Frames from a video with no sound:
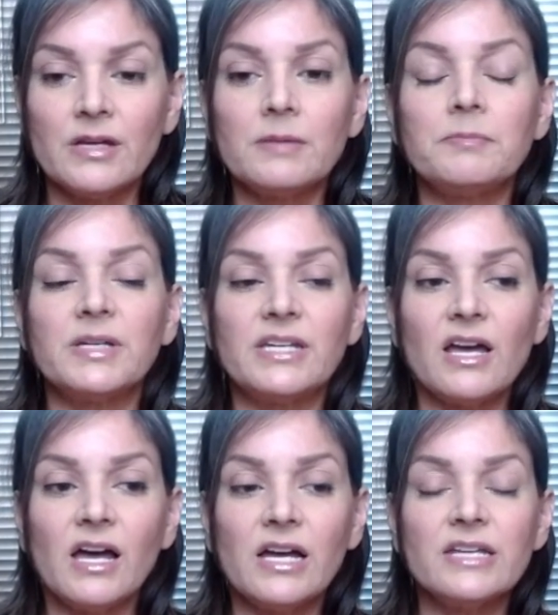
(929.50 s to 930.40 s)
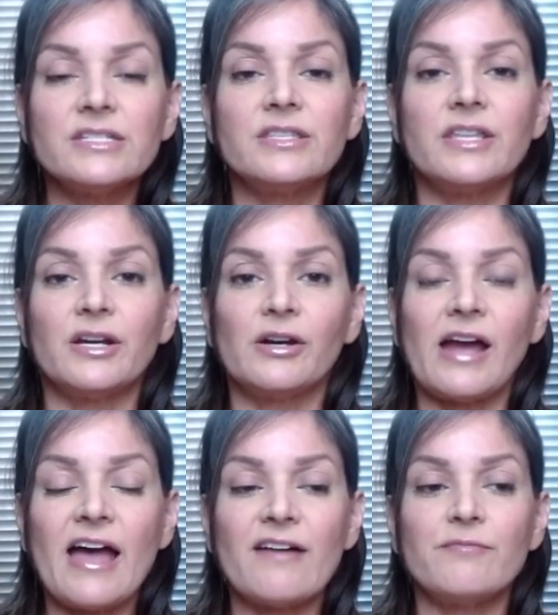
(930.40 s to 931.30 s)
because there
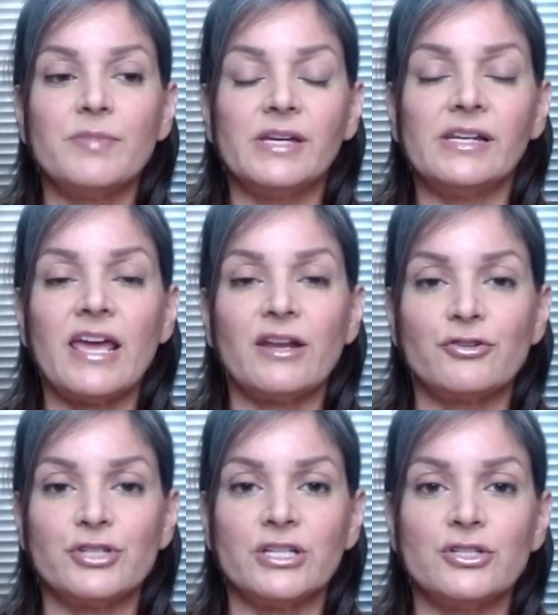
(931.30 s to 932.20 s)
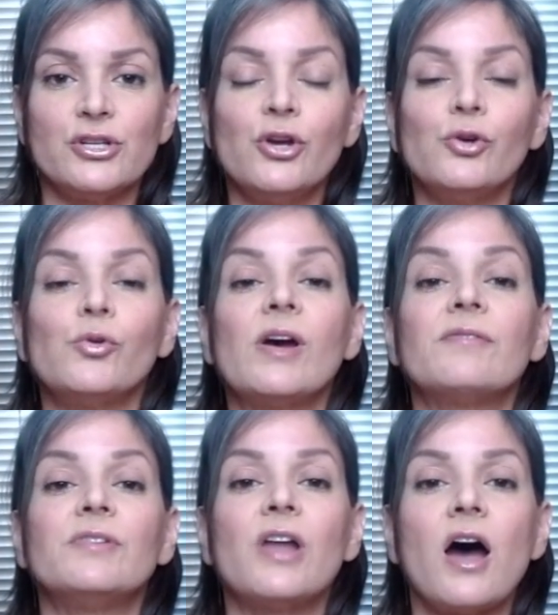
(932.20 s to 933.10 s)
have been energies who have
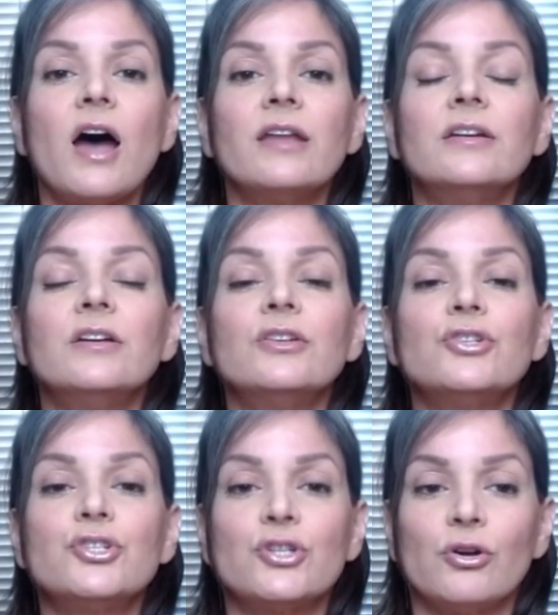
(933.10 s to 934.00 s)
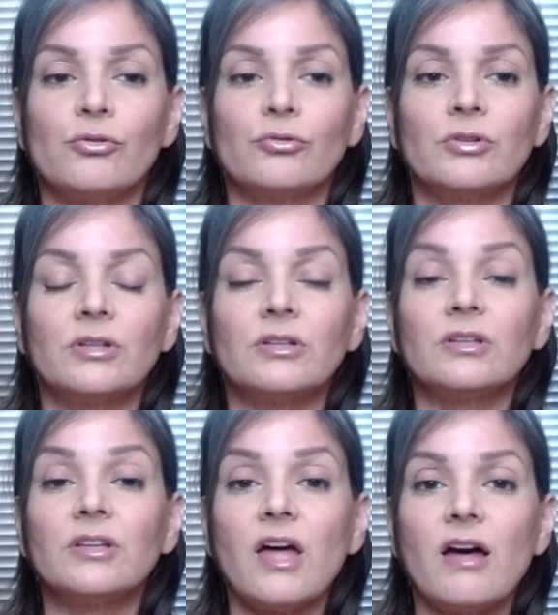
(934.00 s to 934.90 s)
not shown
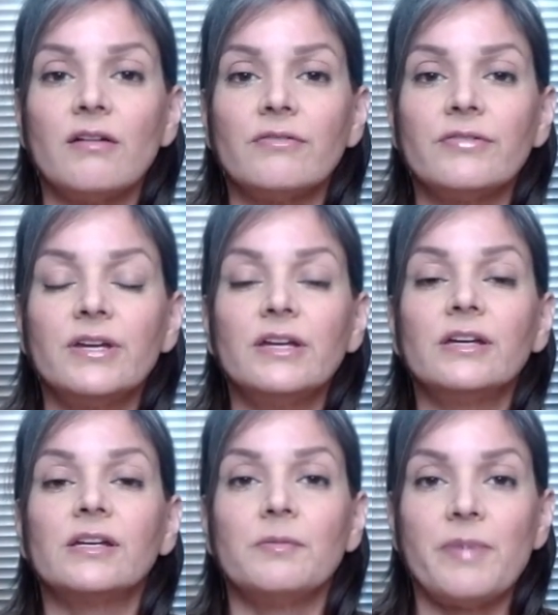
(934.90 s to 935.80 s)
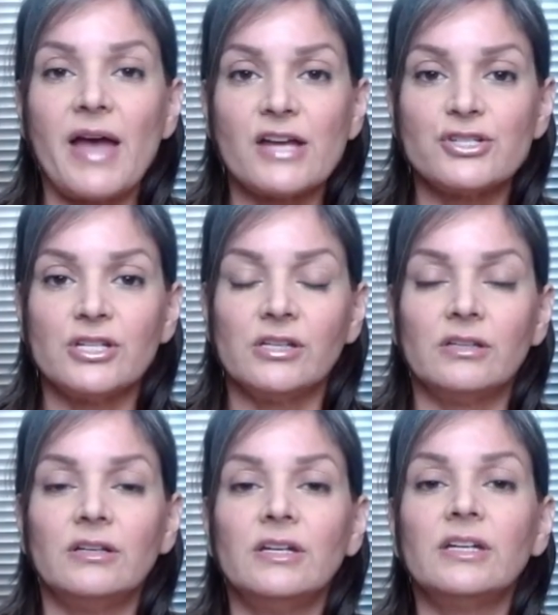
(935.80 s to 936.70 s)
love, compassion,
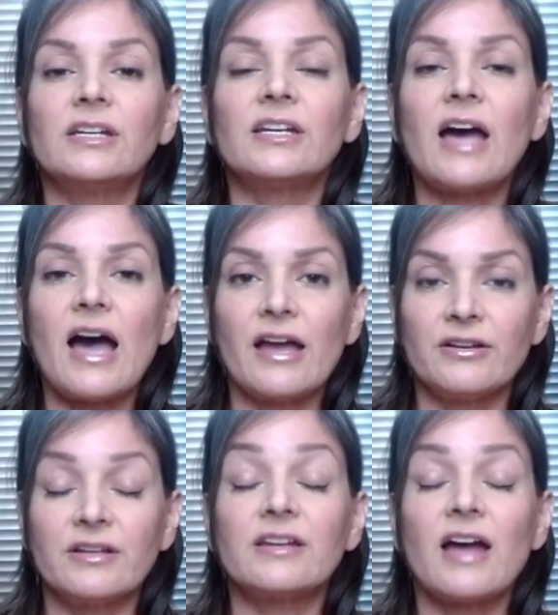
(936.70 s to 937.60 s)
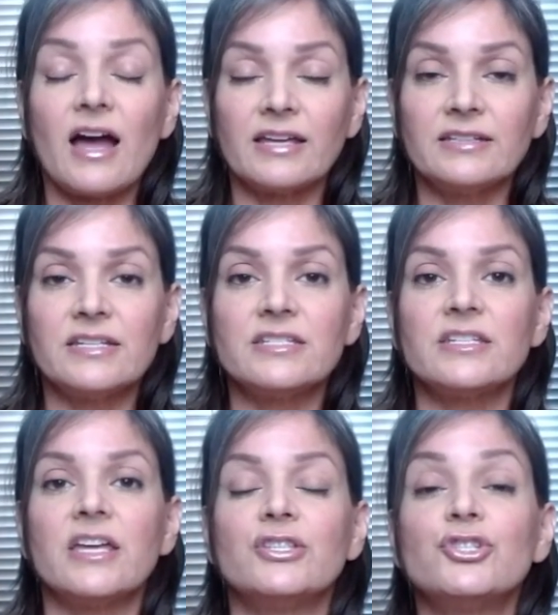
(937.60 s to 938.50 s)
kindness,
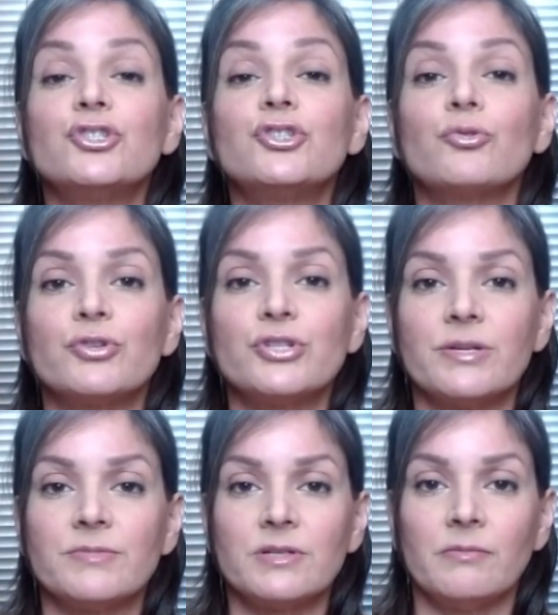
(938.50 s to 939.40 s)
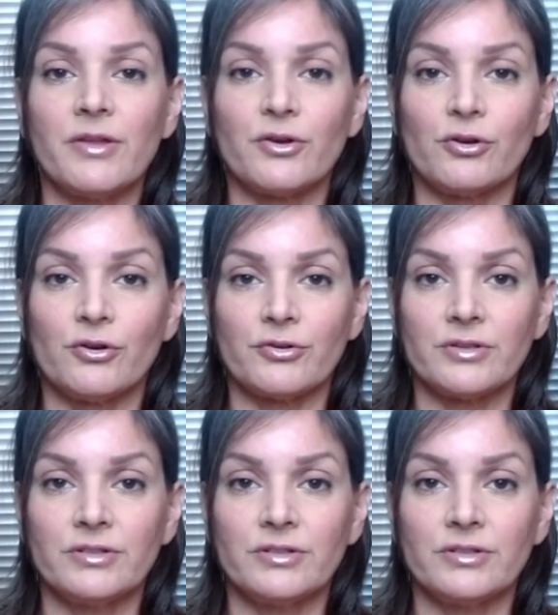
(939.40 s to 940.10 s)
and stewardship to Mother Earth.